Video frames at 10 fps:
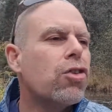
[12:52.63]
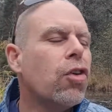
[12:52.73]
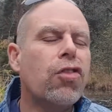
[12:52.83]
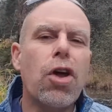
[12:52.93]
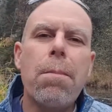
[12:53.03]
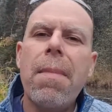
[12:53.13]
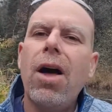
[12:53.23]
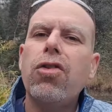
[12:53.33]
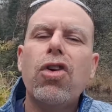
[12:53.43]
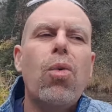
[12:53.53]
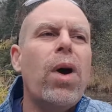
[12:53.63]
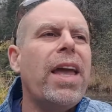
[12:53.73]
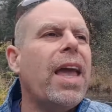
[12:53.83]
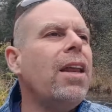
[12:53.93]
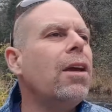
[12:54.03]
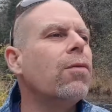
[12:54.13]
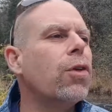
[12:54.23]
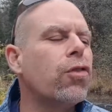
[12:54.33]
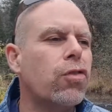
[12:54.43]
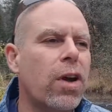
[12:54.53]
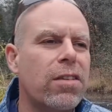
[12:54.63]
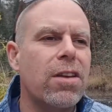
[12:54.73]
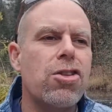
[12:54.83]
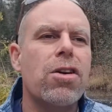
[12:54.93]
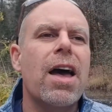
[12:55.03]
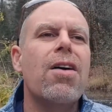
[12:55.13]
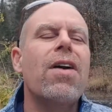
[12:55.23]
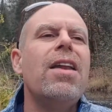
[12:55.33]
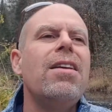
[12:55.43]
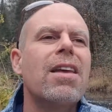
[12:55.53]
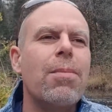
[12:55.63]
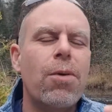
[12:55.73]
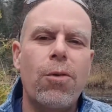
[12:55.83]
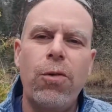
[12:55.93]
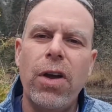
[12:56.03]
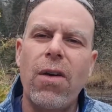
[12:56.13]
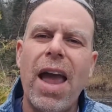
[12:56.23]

to melt away any of the stress that you have, any type of fear,